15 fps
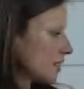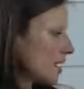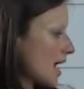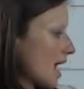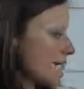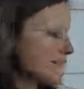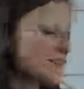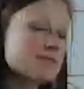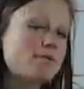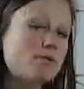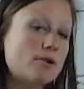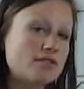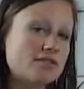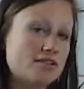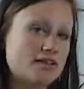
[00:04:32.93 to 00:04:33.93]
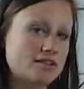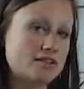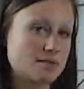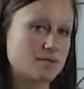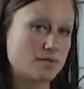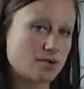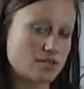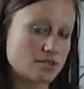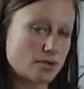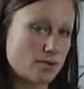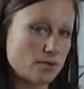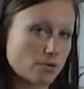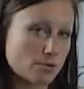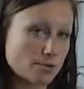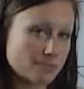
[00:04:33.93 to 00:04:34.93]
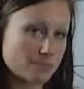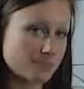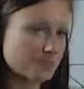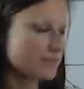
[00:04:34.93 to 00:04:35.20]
At this point, the customer is whole.